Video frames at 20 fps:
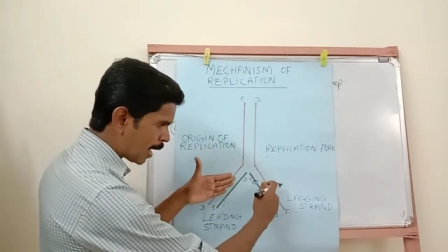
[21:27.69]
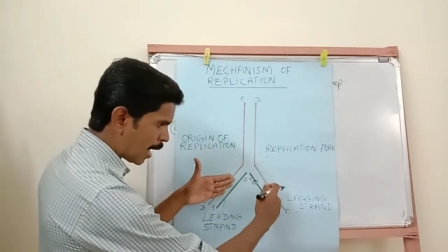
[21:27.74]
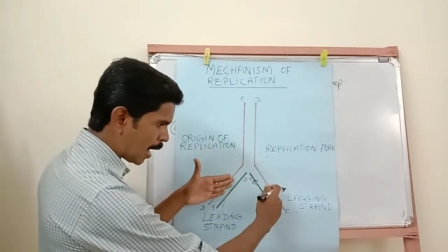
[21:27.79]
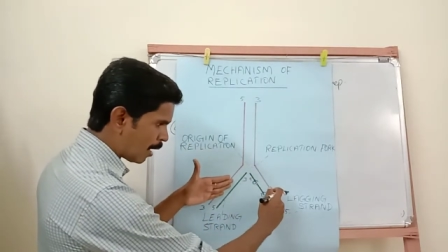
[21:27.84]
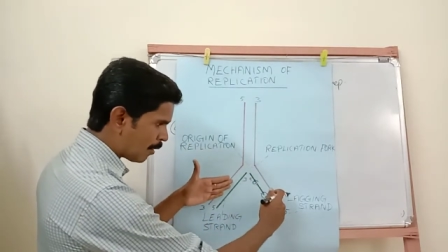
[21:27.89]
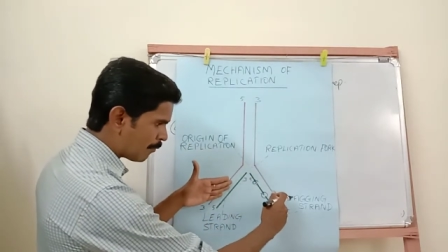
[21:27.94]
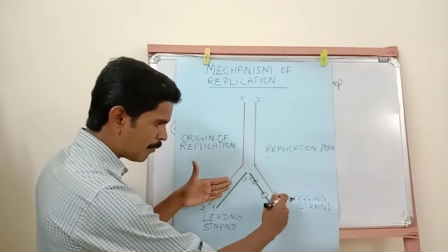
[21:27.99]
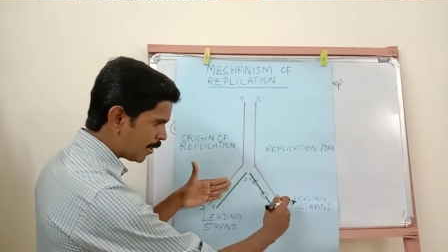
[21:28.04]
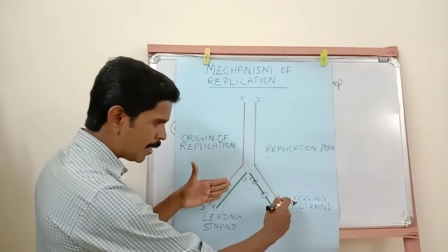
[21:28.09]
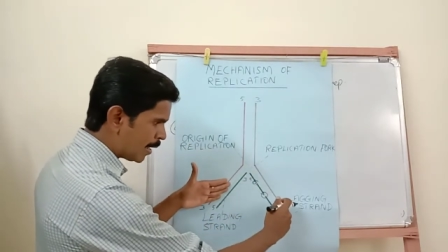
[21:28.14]

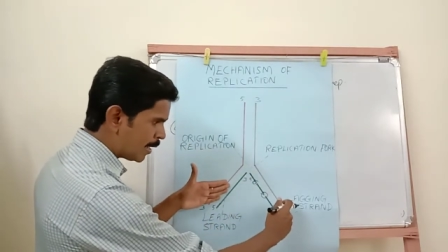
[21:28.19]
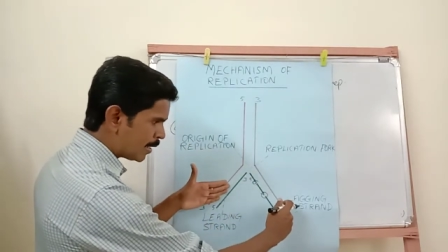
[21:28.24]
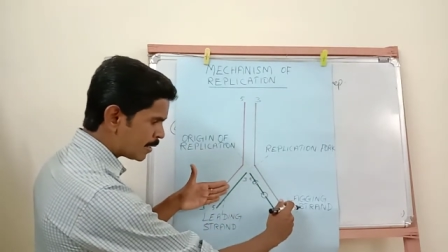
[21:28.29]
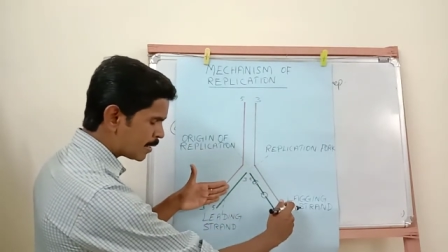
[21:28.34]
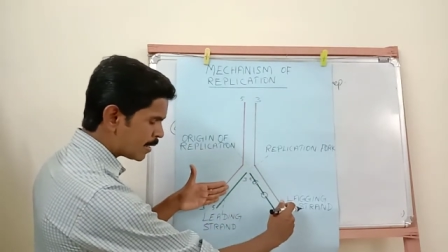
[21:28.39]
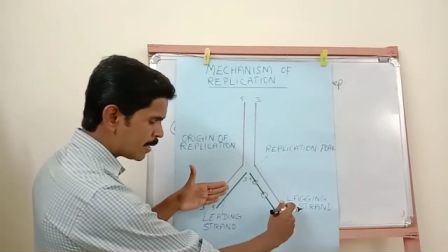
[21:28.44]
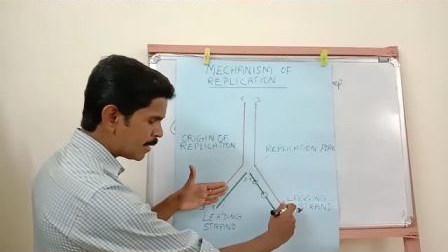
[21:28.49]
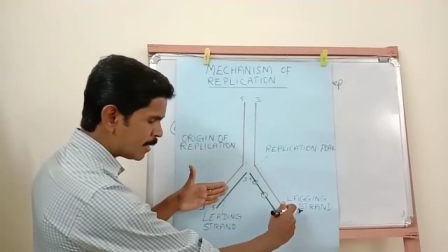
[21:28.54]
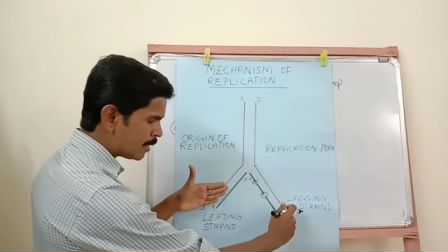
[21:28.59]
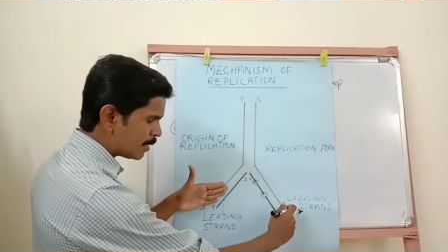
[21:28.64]
away
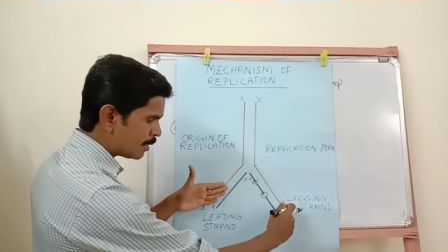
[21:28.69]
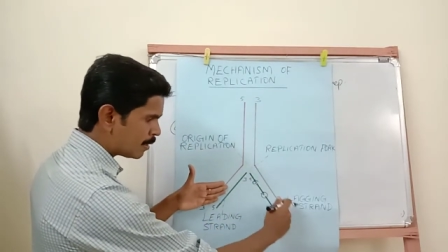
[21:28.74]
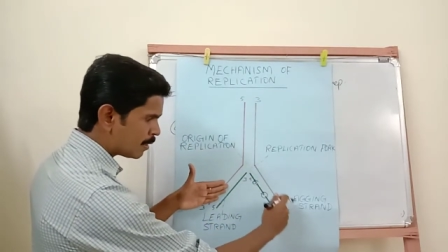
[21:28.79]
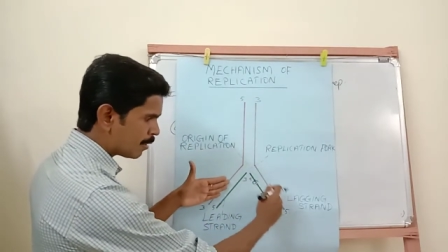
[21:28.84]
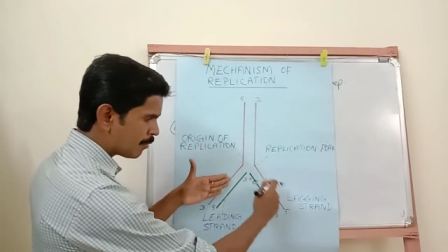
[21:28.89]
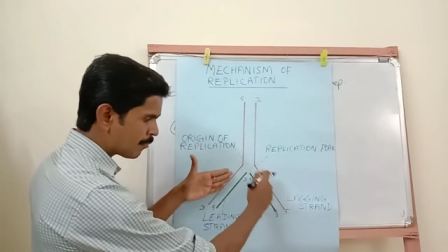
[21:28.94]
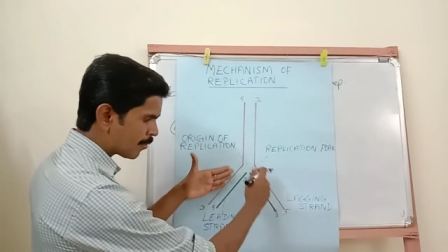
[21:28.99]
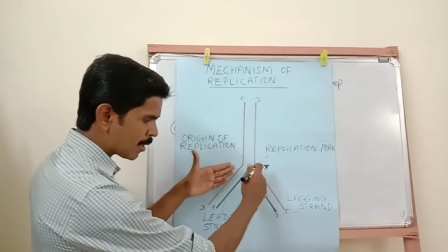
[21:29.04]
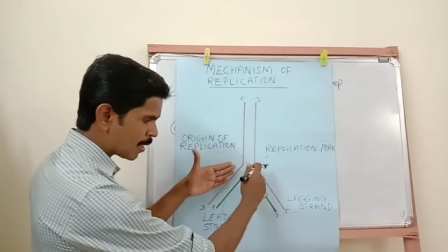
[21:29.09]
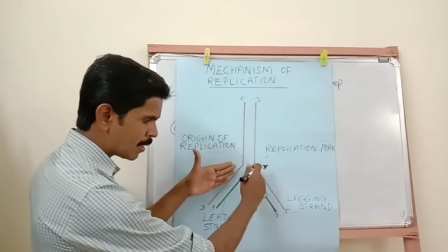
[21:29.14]
in
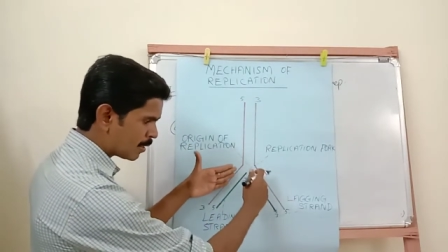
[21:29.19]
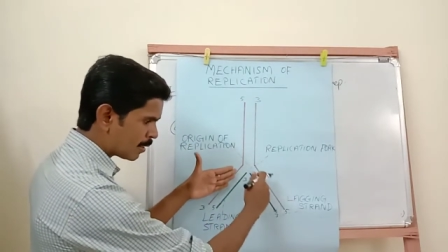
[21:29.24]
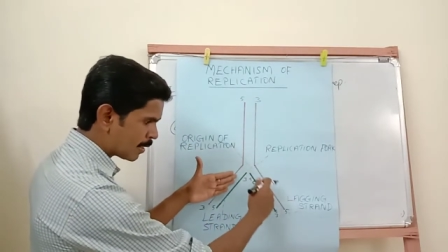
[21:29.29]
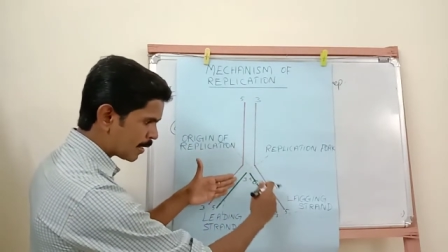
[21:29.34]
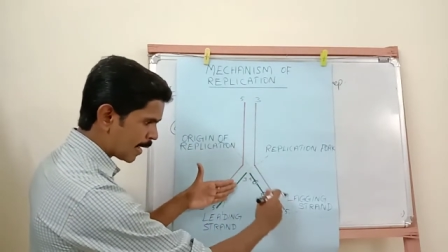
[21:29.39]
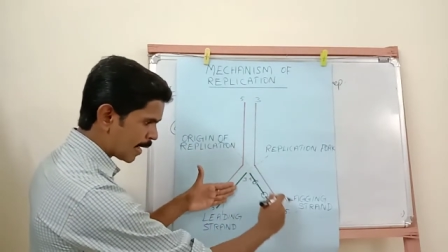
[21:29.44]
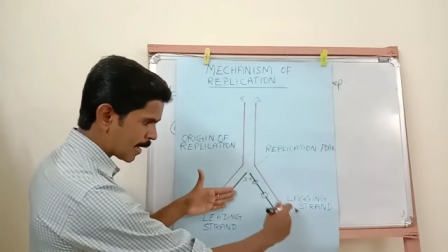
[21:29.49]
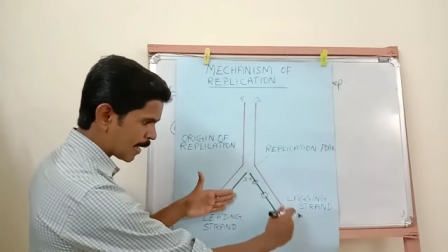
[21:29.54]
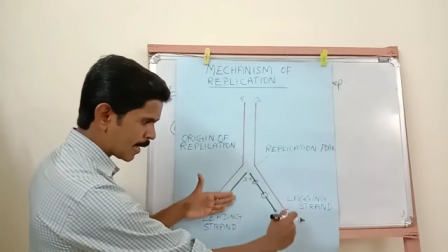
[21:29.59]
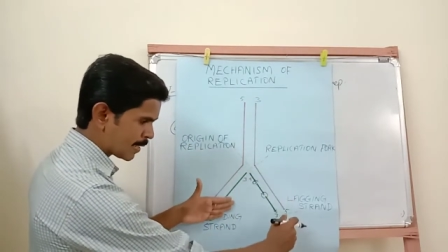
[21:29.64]
different
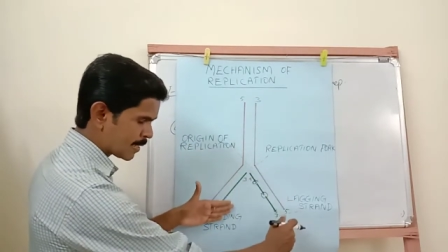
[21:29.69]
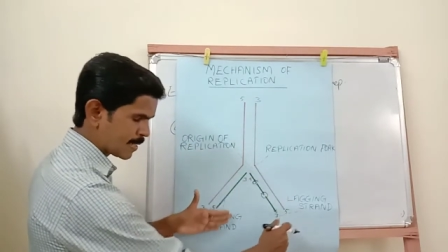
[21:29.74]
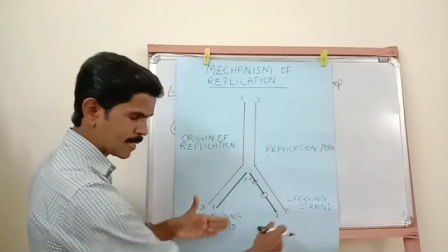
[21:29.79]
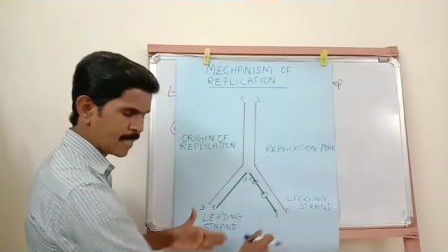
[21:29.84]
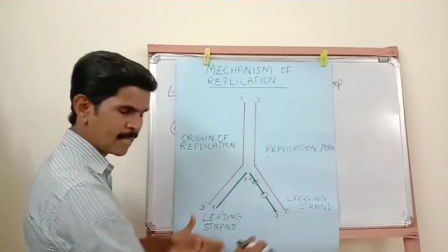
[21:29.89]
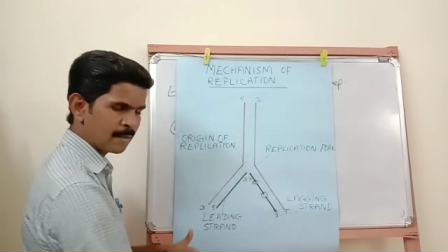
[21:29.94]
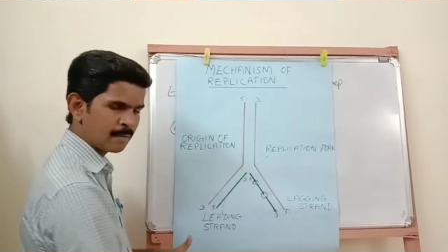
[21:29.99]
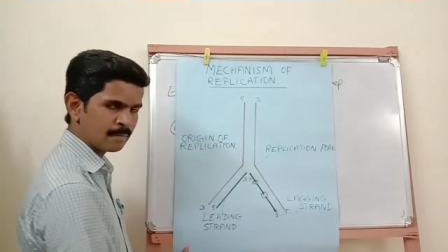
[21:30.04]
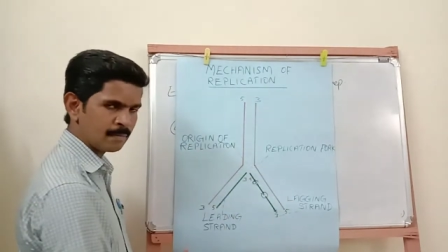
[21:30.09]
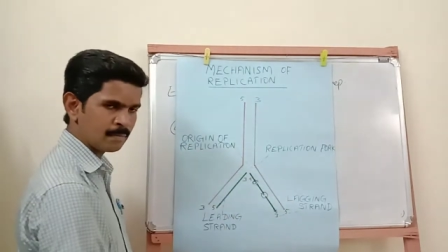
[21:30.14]

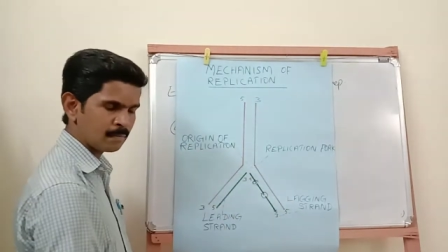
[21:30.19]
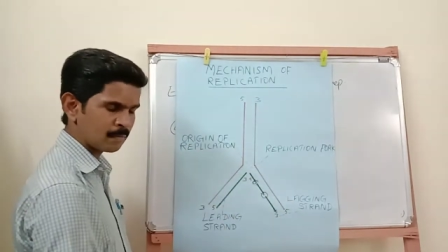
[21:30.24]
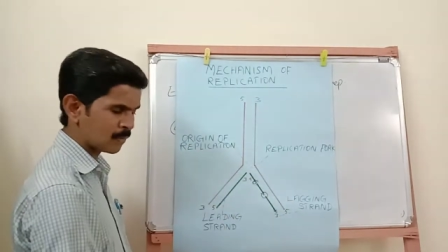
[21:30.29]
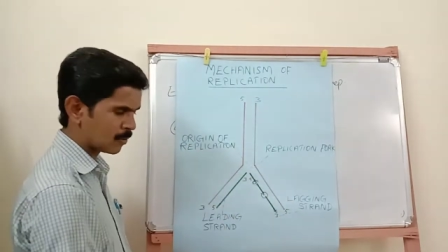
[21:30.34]
direction,